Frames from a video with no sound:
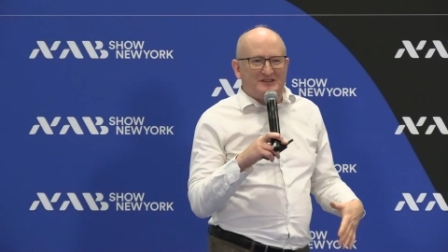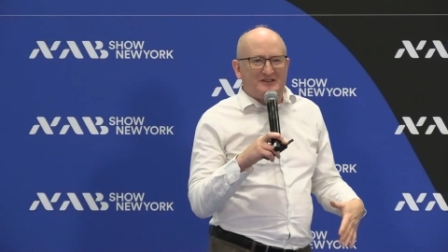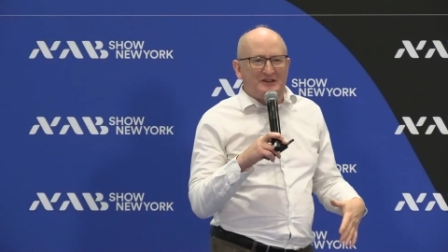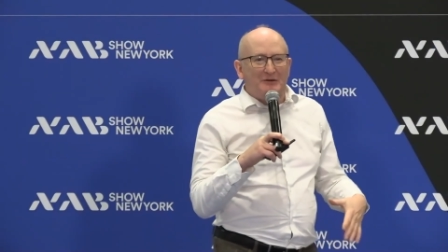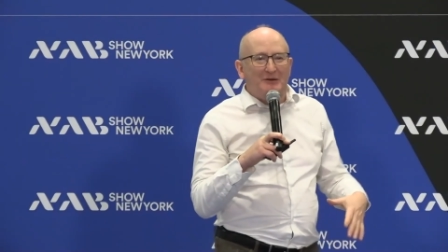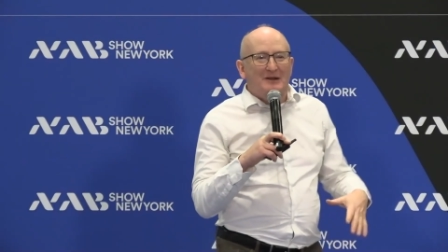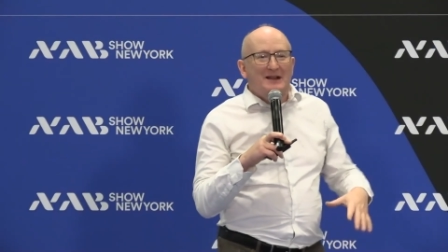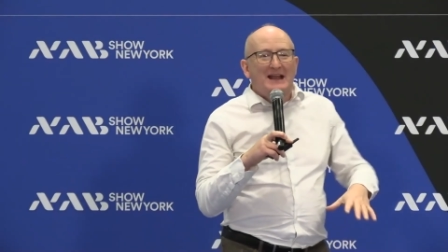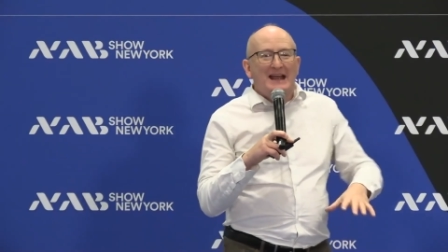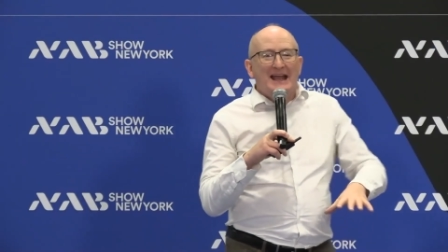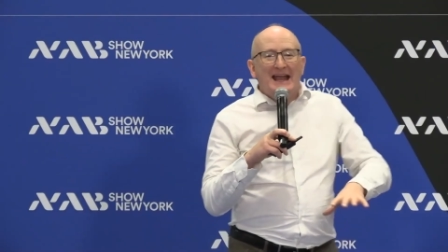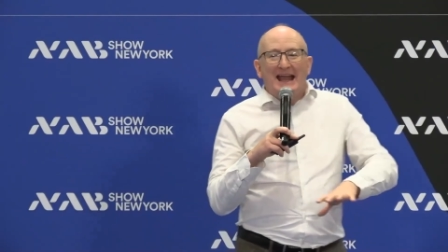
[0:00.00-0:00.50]

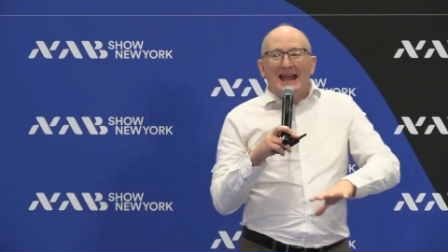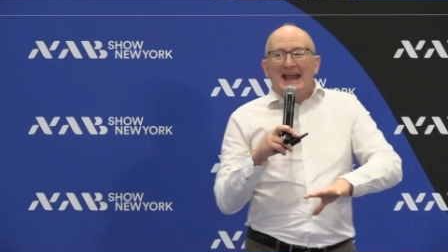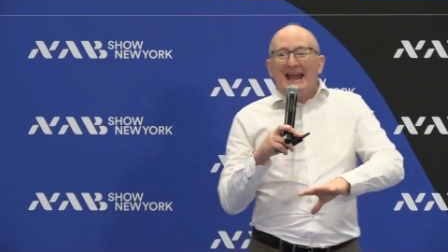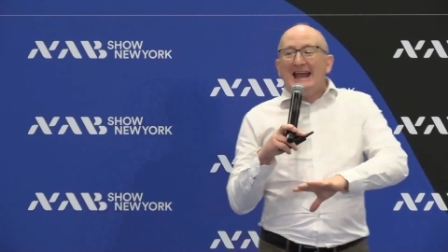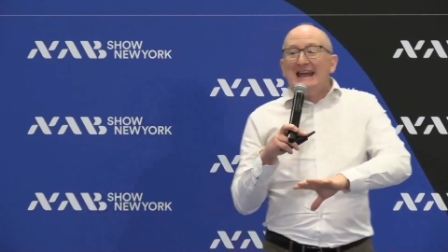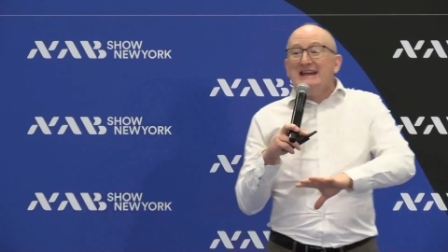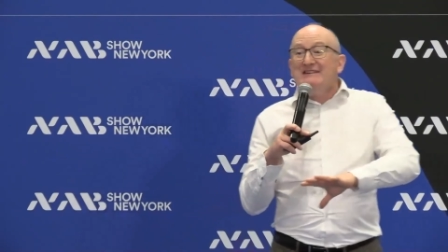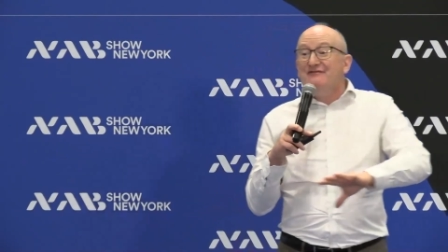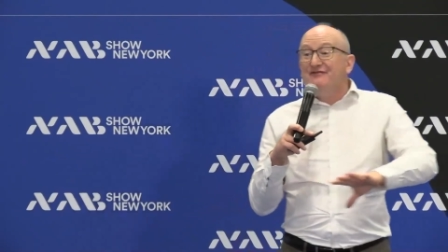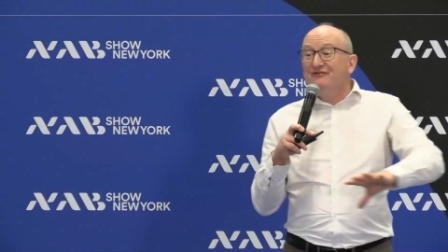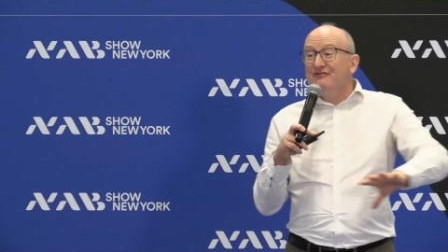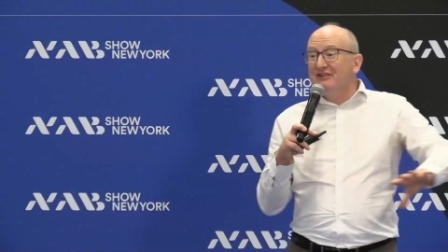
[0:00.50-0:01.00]
So
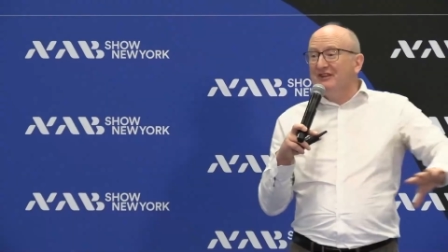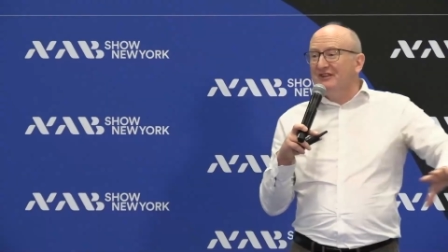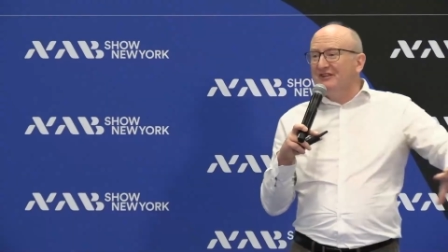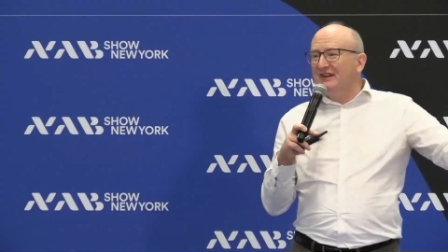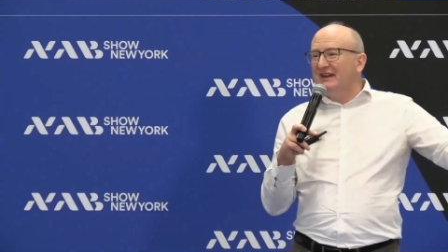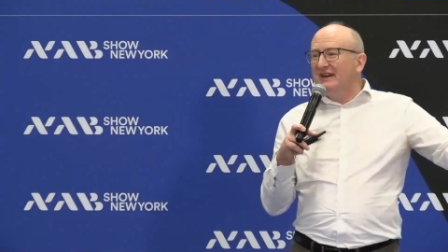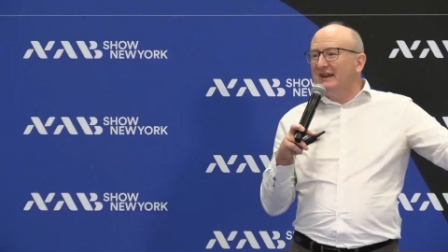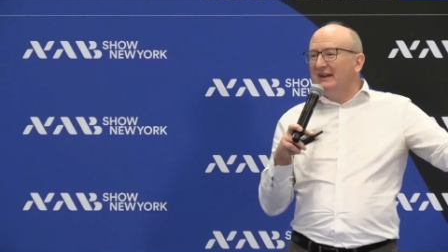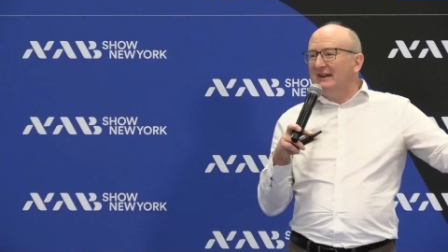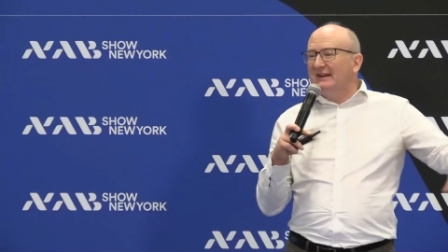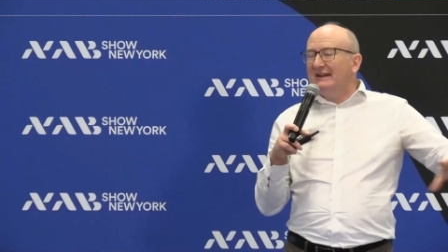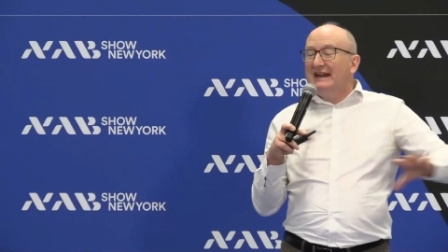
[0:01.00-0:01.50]

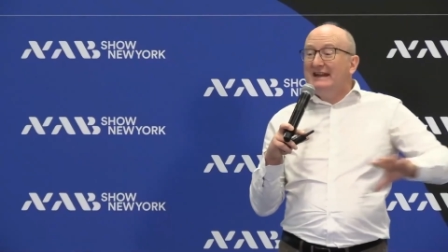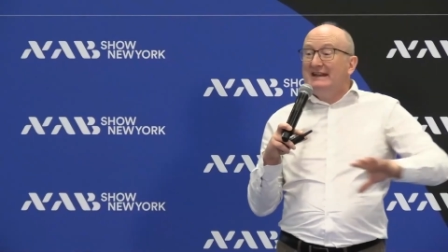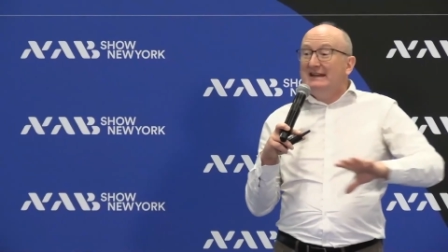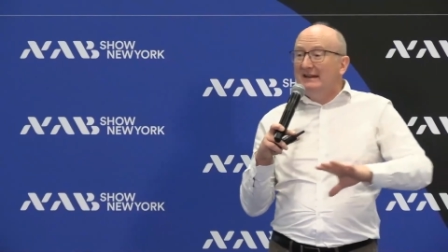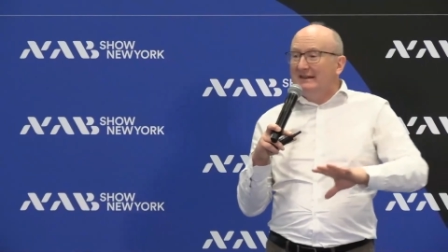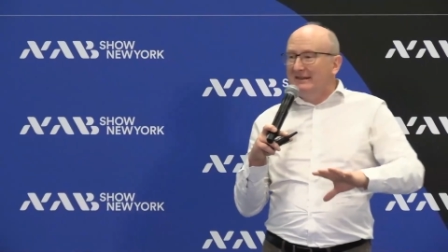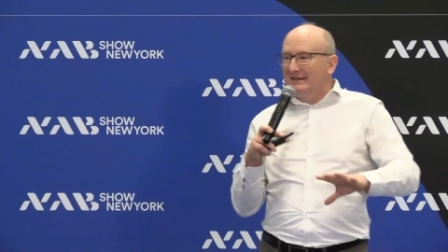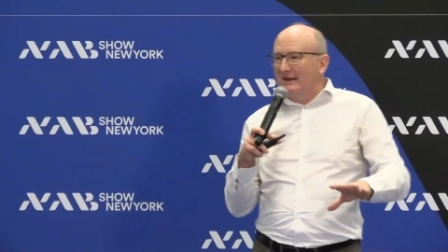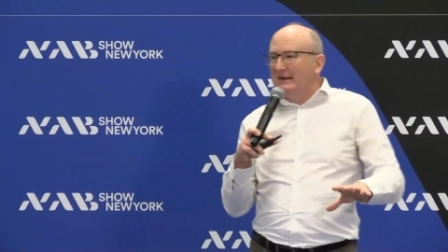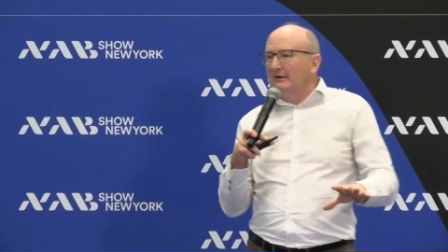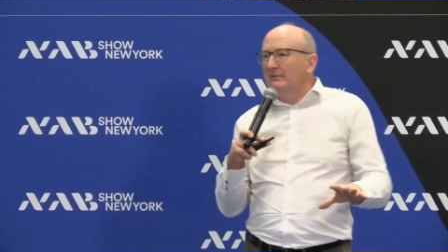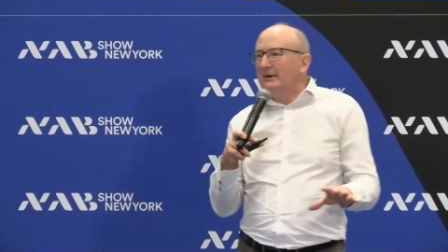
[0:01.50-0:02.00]
everything and
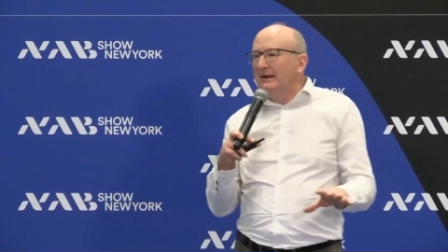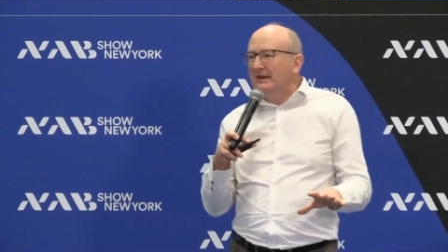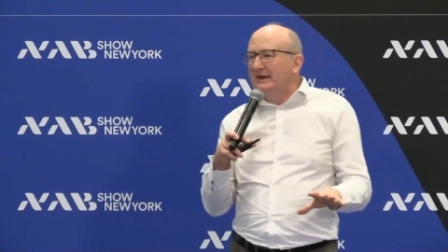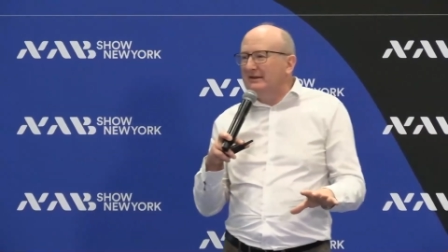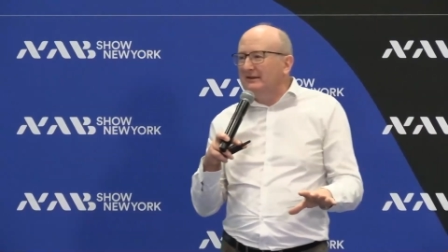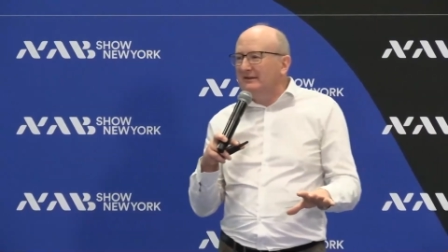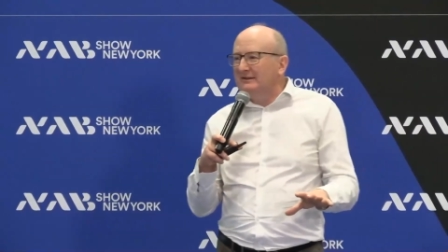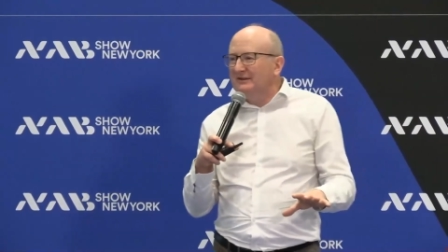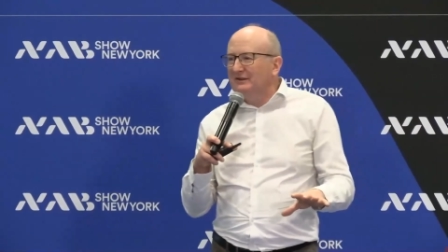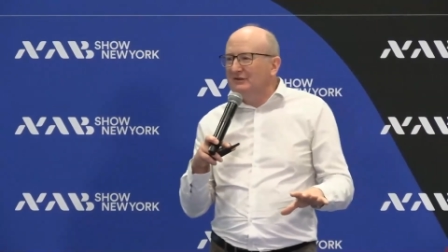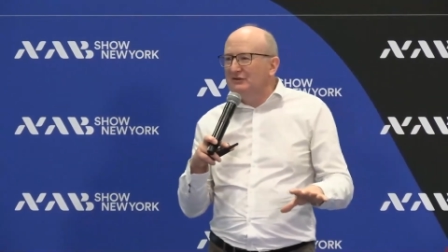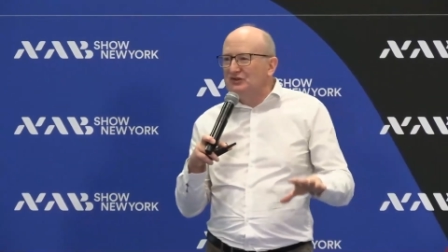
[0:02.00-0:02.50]
anything we
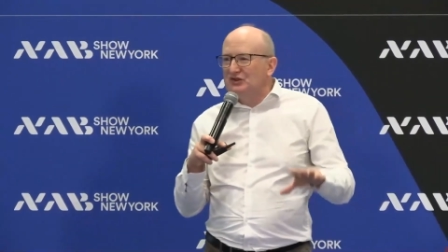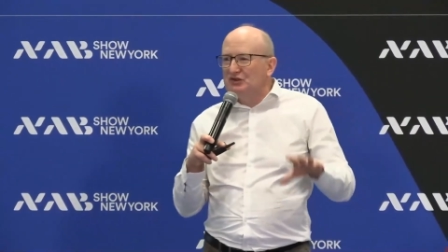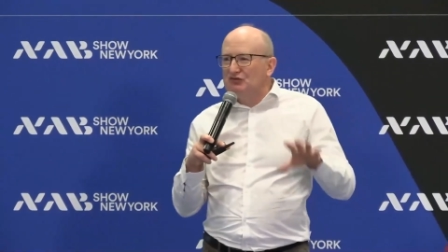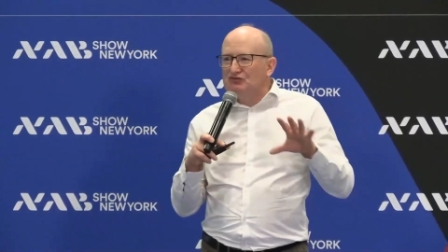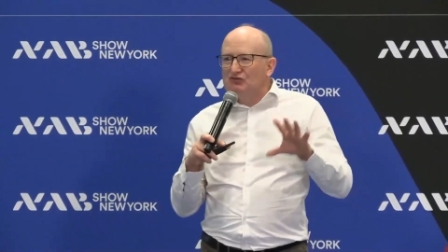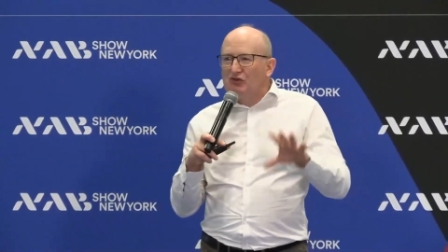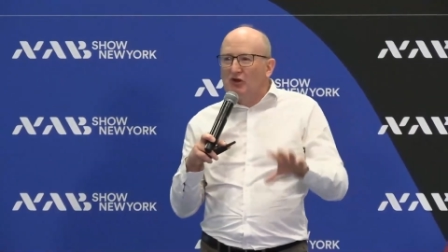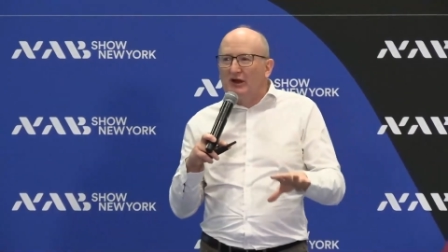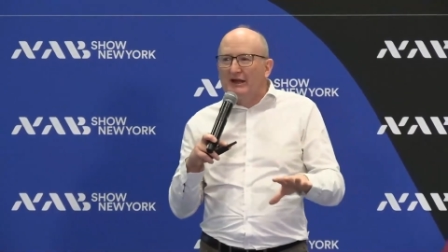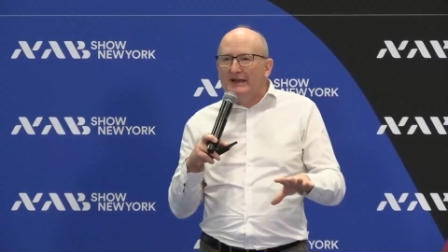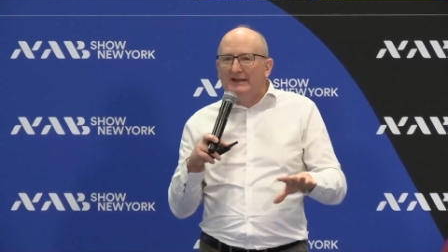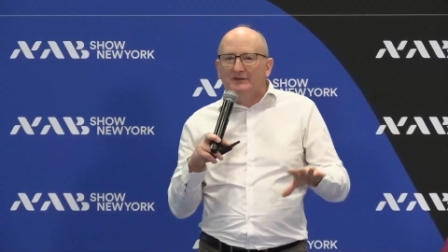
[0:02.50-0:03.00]
can do to
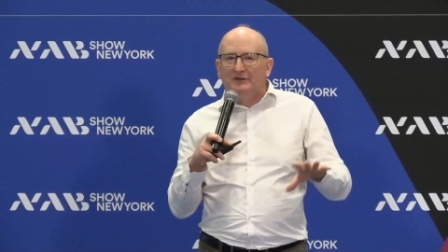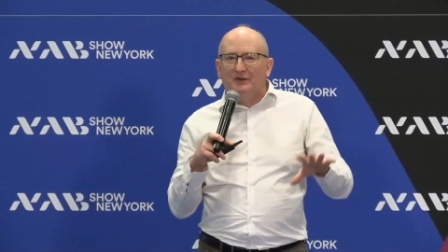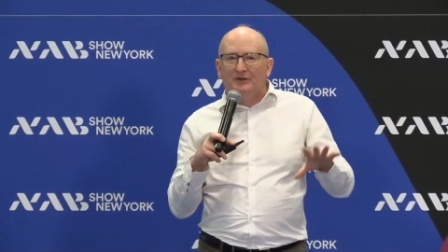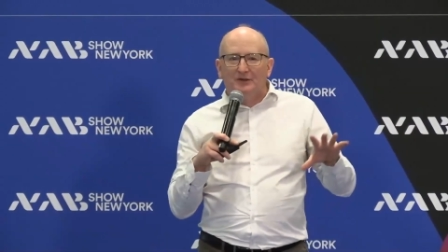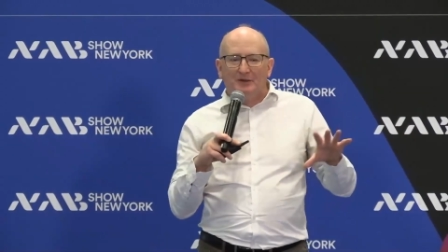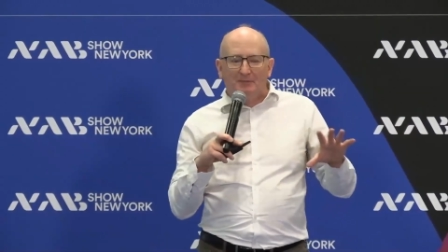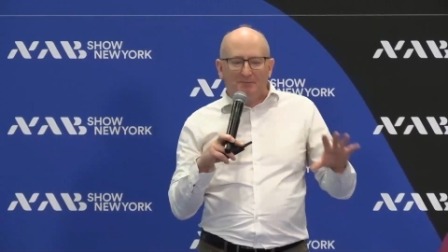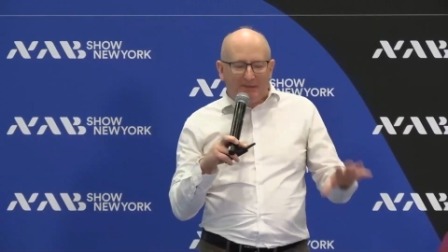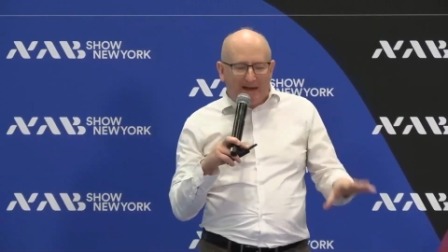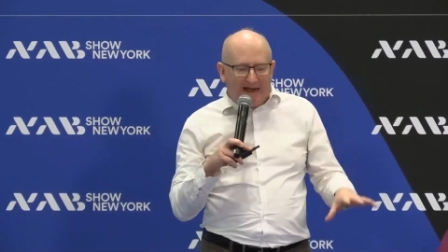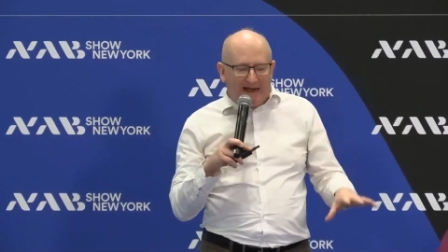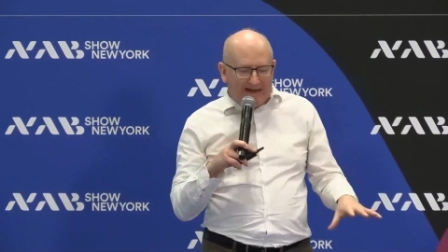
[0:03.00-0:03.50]
ride on
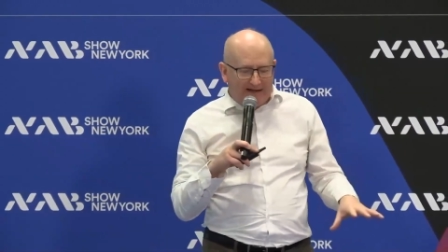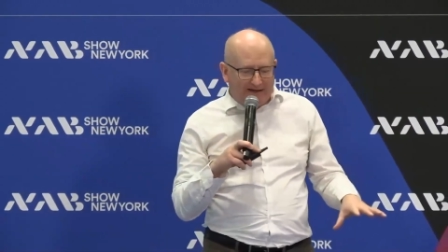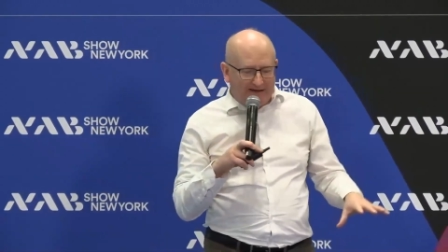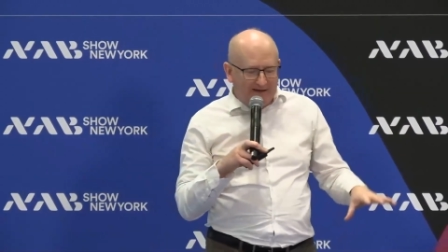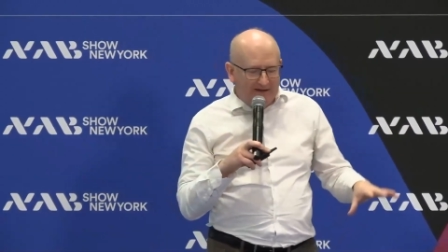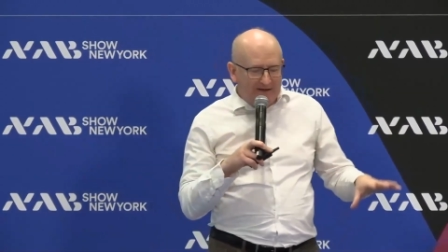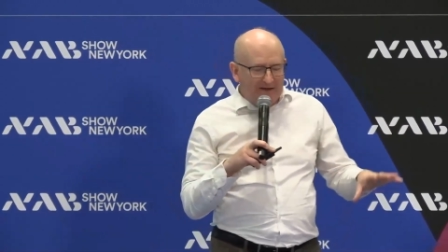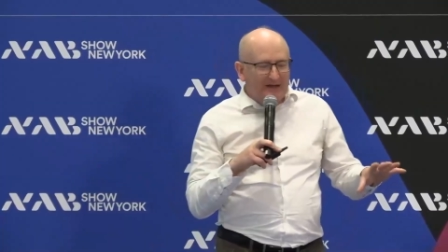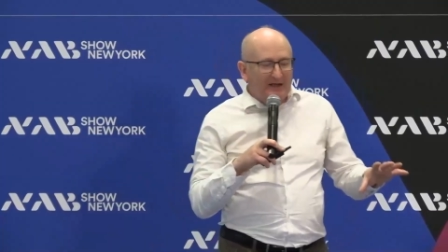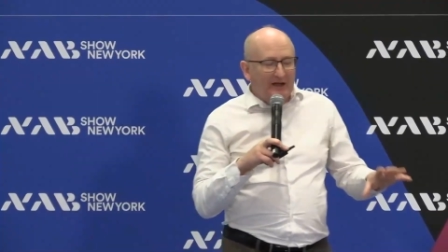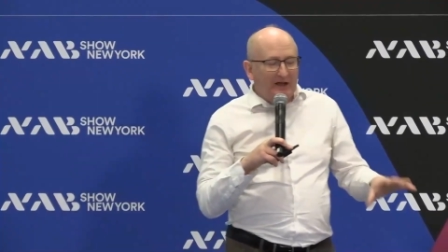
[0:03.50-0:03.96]
the back